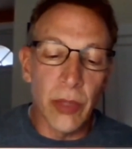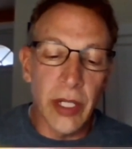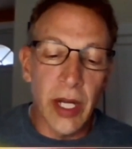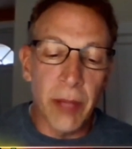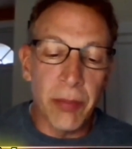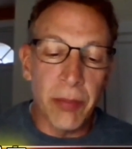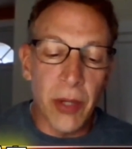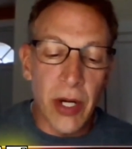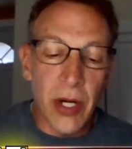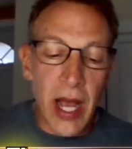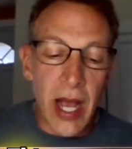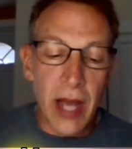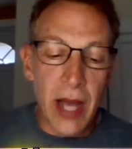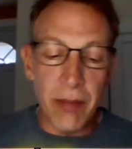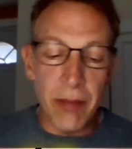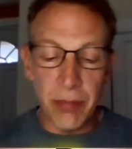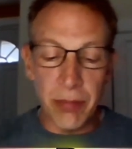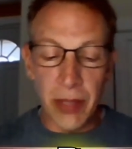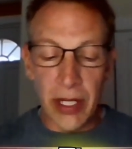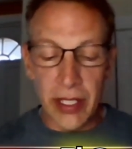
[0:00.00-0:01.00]
re-up or
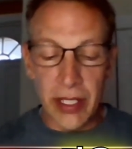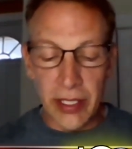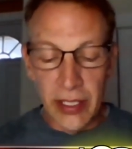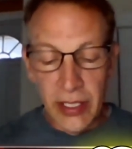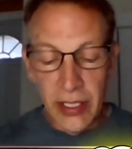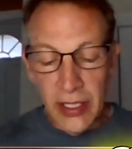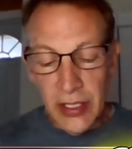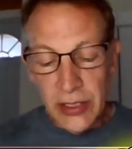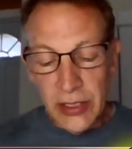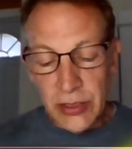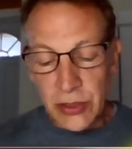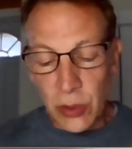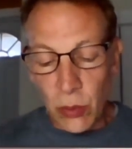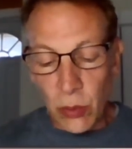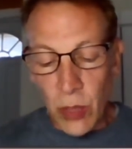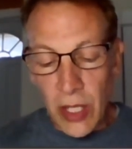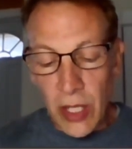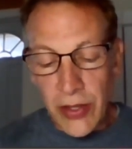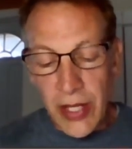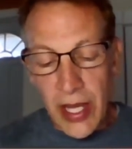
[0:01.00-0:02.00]
not. But
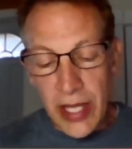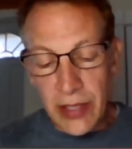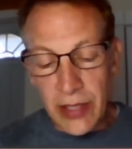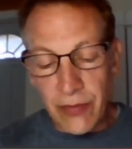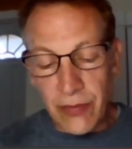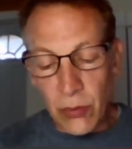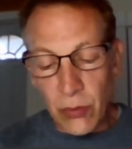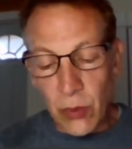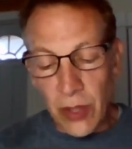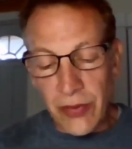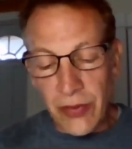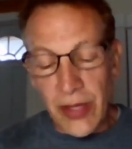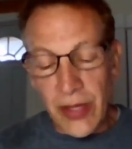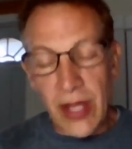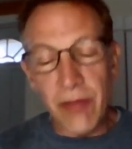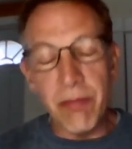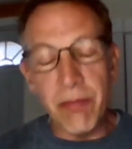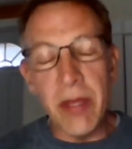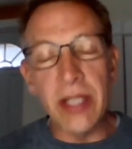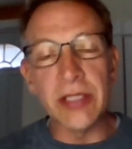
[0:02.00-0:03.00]
so what they what
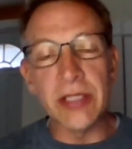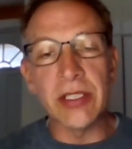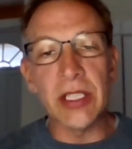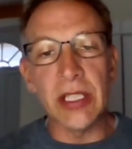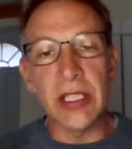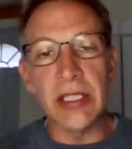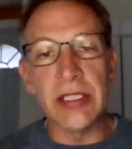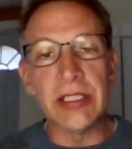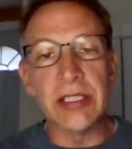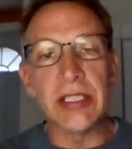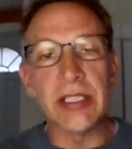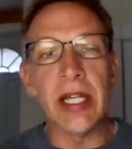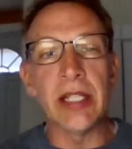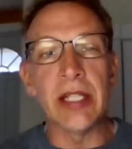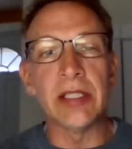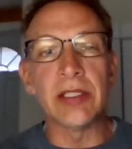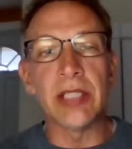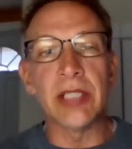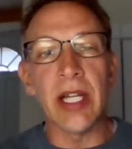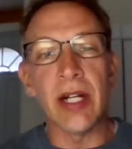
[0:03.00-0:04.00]
they've basically
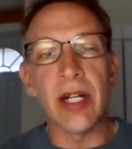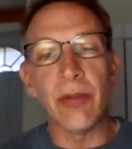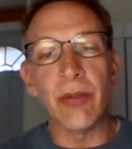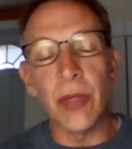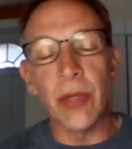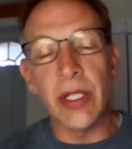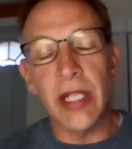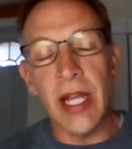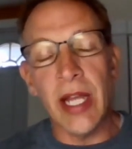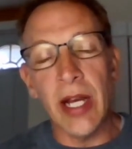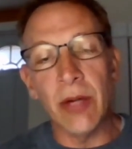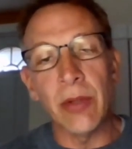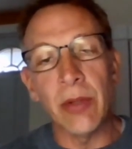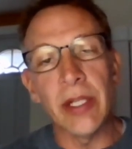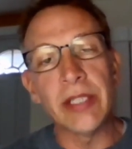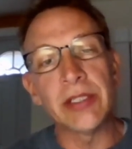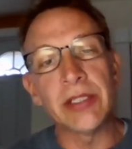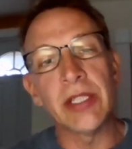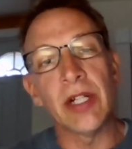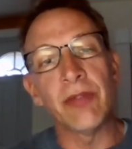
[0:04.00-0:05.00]
said is that if we can't
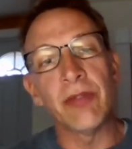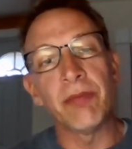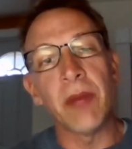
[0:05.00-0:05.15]
raise